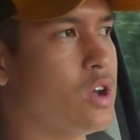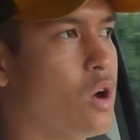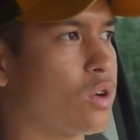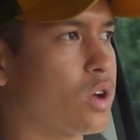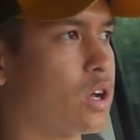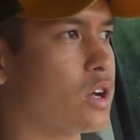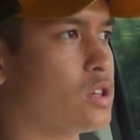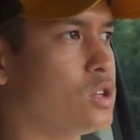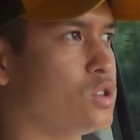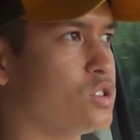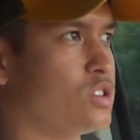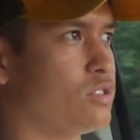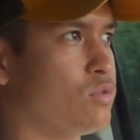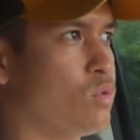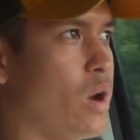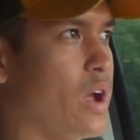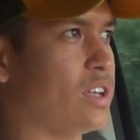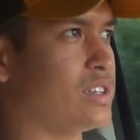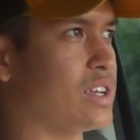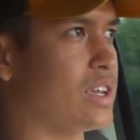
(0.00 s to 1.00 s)
no
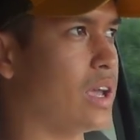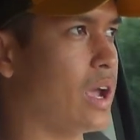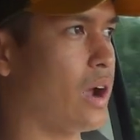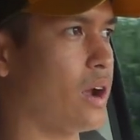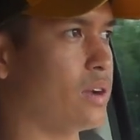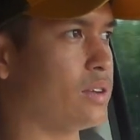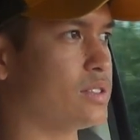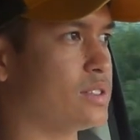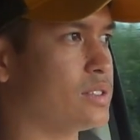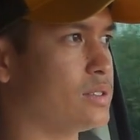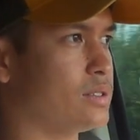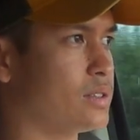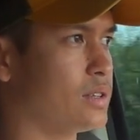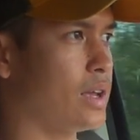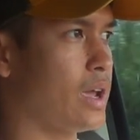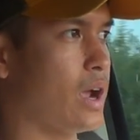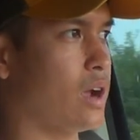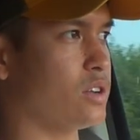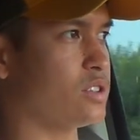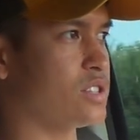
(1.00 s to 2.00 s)
conclusive way to
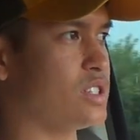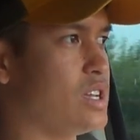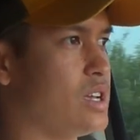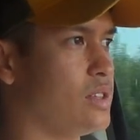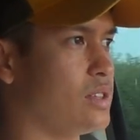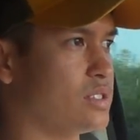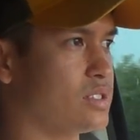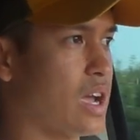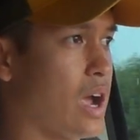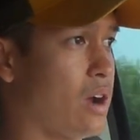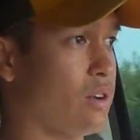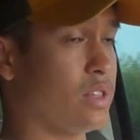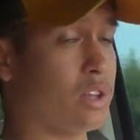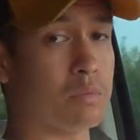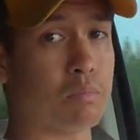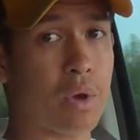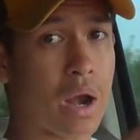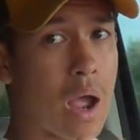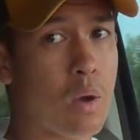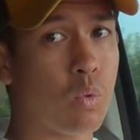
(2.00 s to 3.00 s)
guarantee the tire
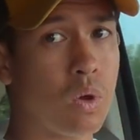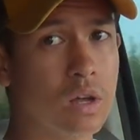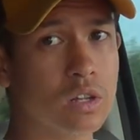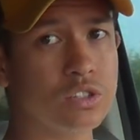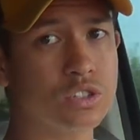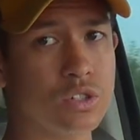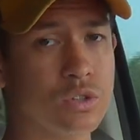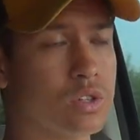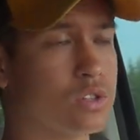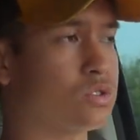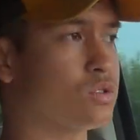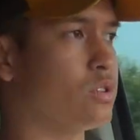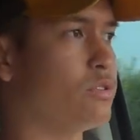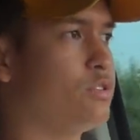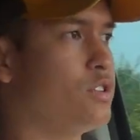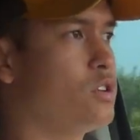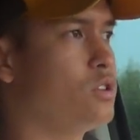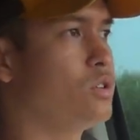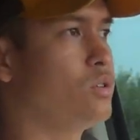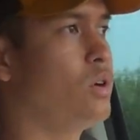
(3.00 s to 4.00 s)
thing, but I will do this
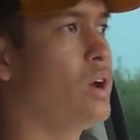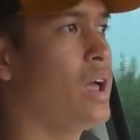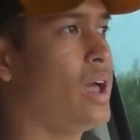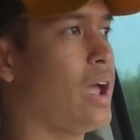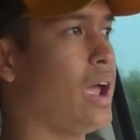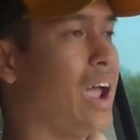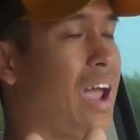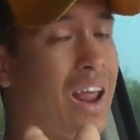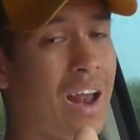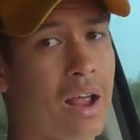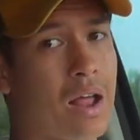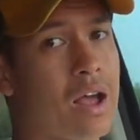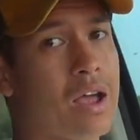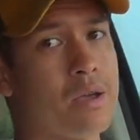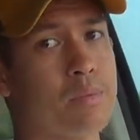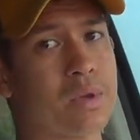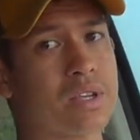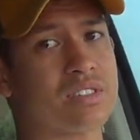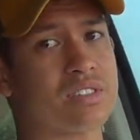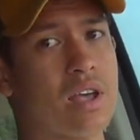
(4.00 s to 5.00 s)
review, and I
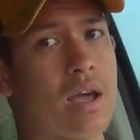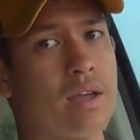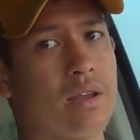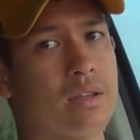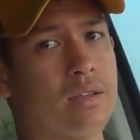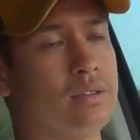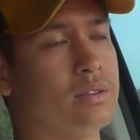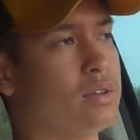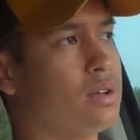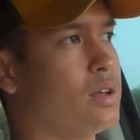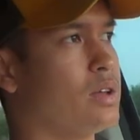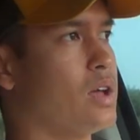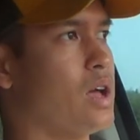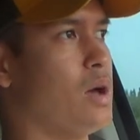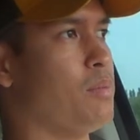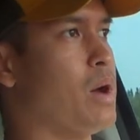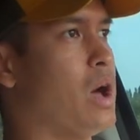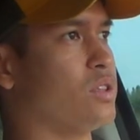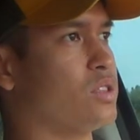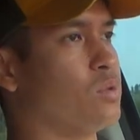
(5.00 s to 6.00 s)
am excited
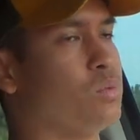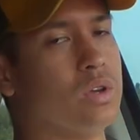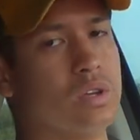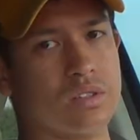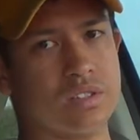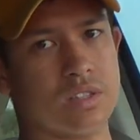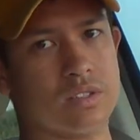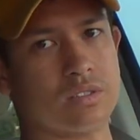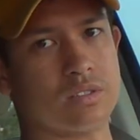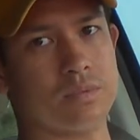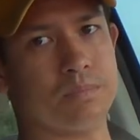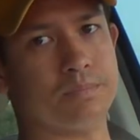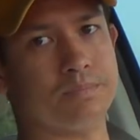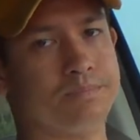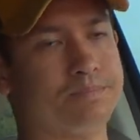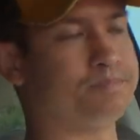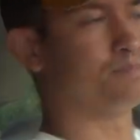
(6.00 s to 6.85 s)
about the wheel system.